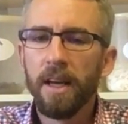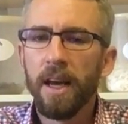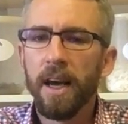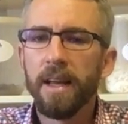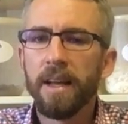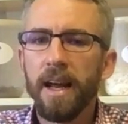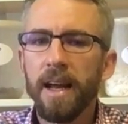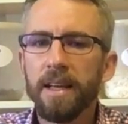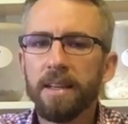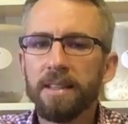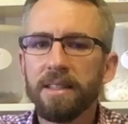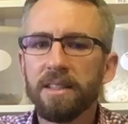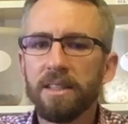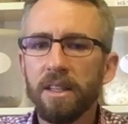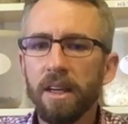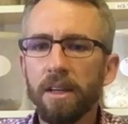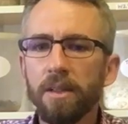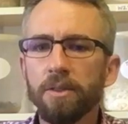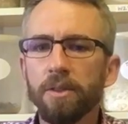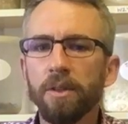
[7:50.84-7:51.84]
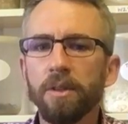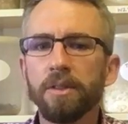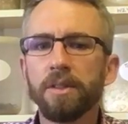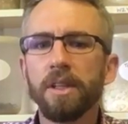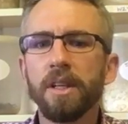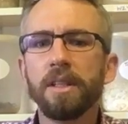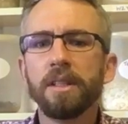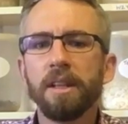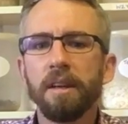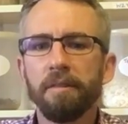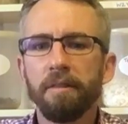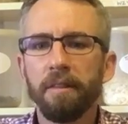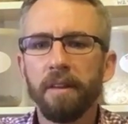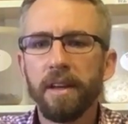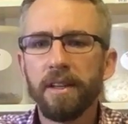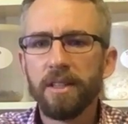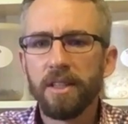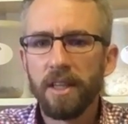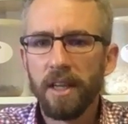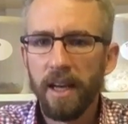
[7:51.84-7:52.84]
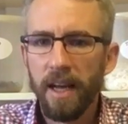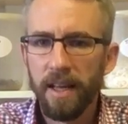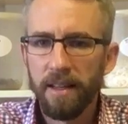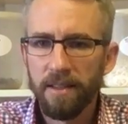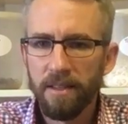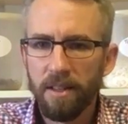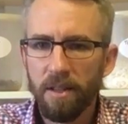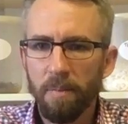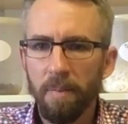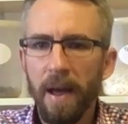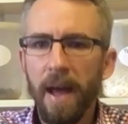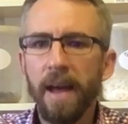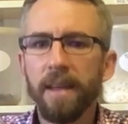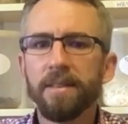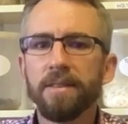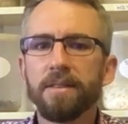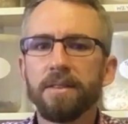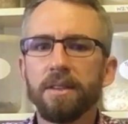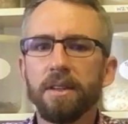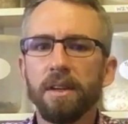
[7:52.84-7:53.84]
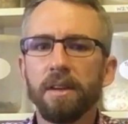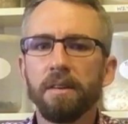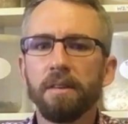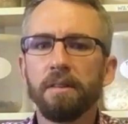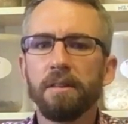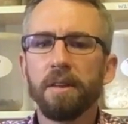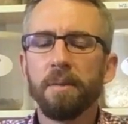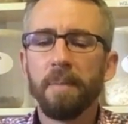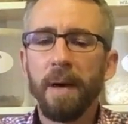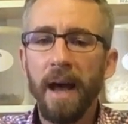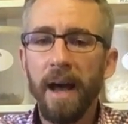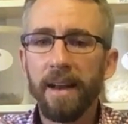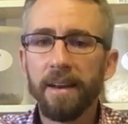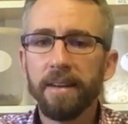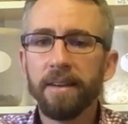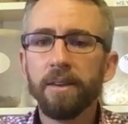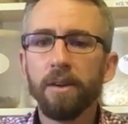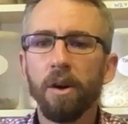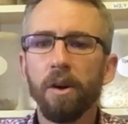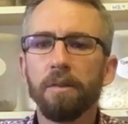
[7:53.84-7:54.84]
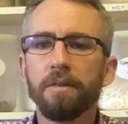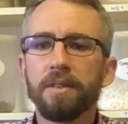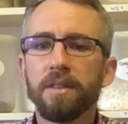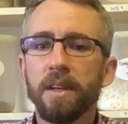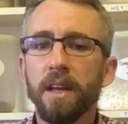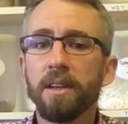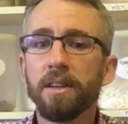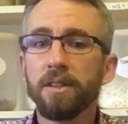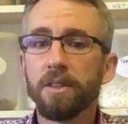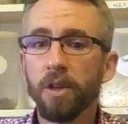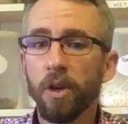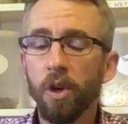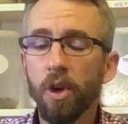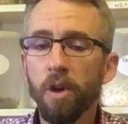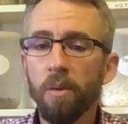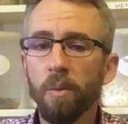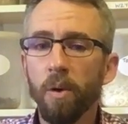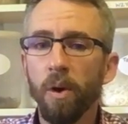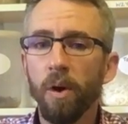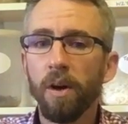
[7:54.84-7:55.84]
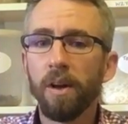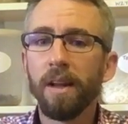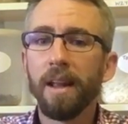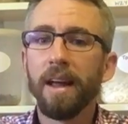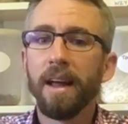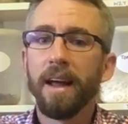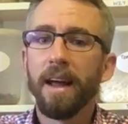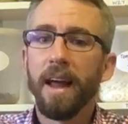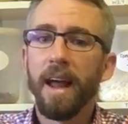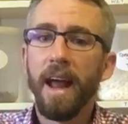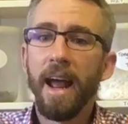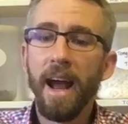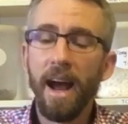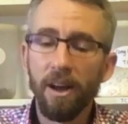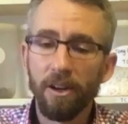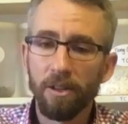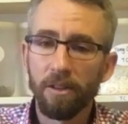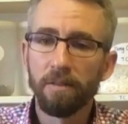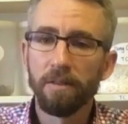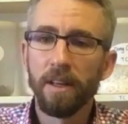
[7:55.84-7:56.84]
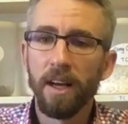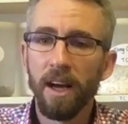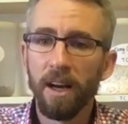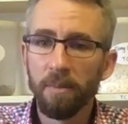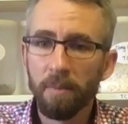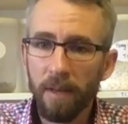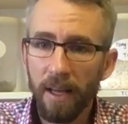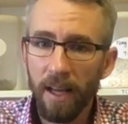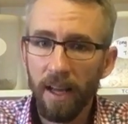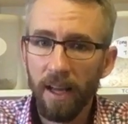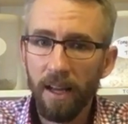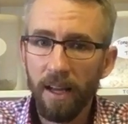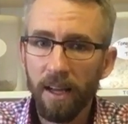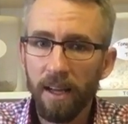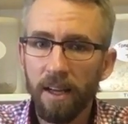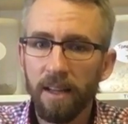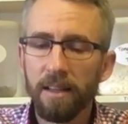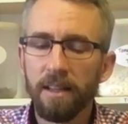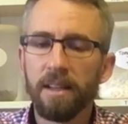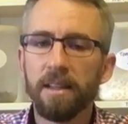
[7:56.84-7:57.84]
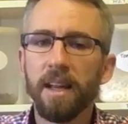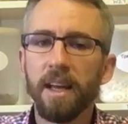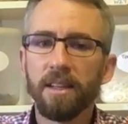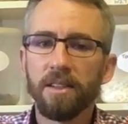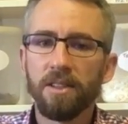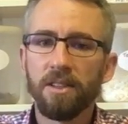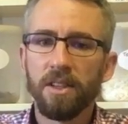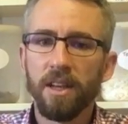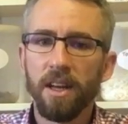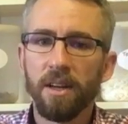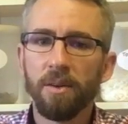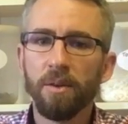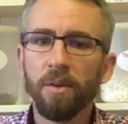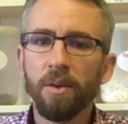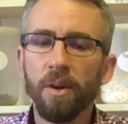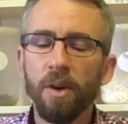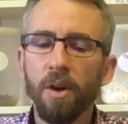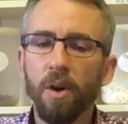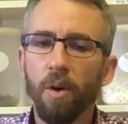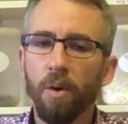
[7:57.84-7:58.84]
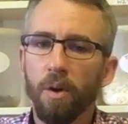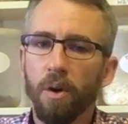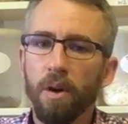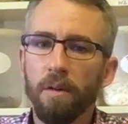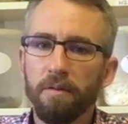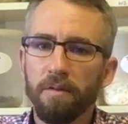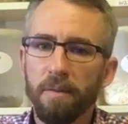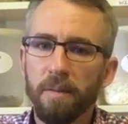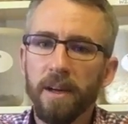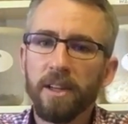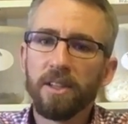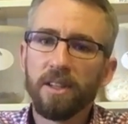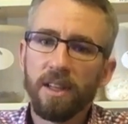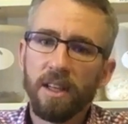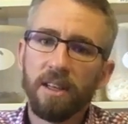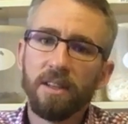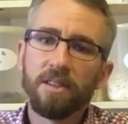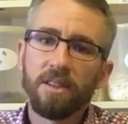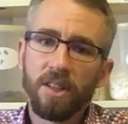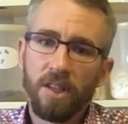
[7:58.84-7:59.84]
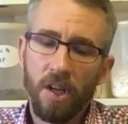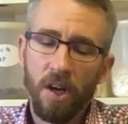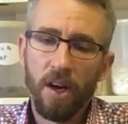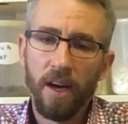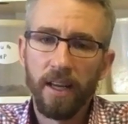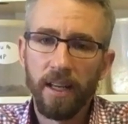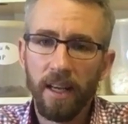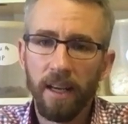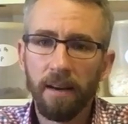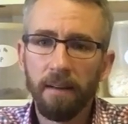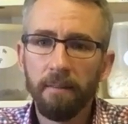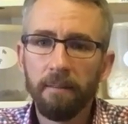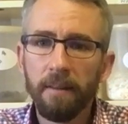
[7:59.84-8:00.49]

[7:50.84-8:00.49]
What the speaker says: and as Zhang Zhongjing differentiates the pattern of sudden turmoil out of Yang Ming, the next channel or confirmation is tie-in.